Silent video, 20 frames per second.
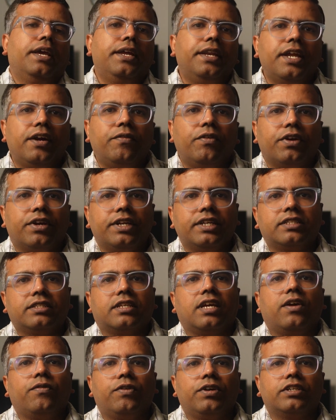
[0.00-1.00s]
In our
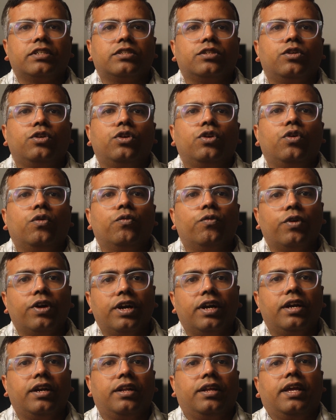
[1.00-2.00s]
risk-averse
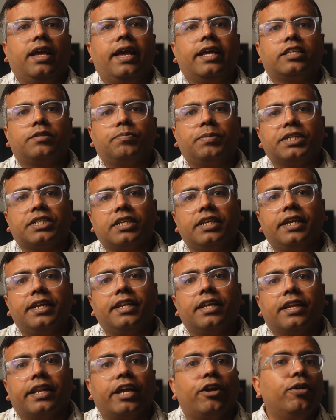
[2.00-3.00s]
world, especially
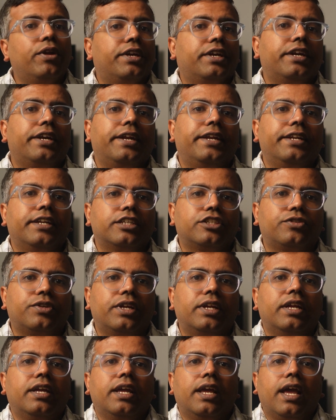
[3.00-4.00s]
in a regulated
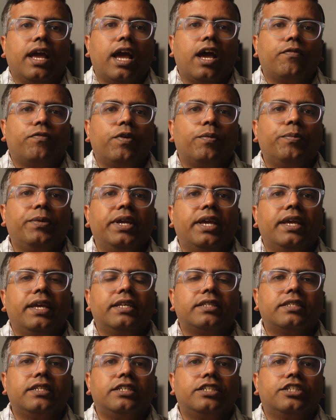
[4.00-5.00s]
industry, FMEA
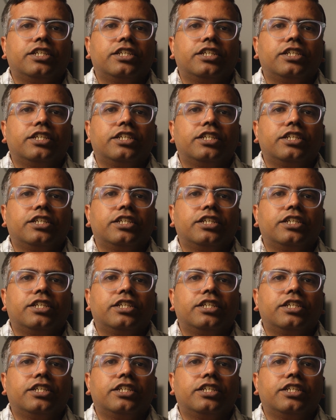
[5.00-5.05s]
isn't